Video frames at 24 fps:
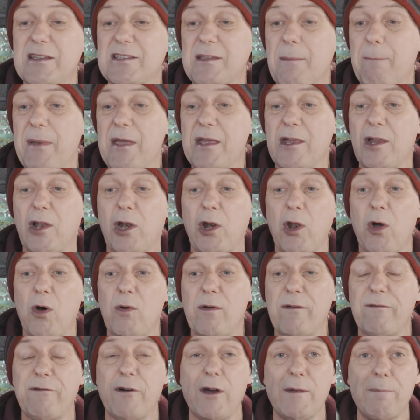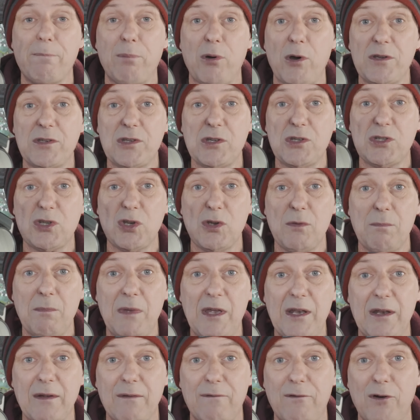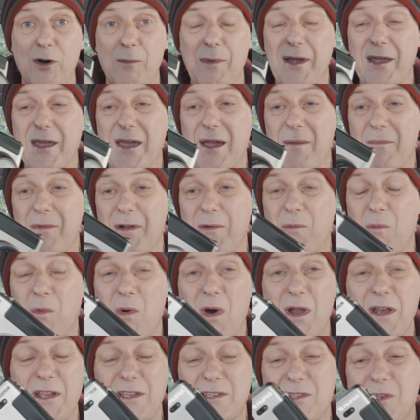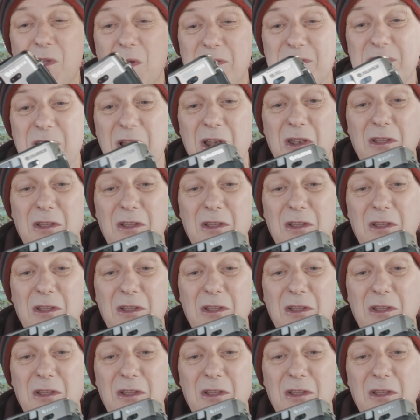a big glorified point and shoot medium format camera, and what is not to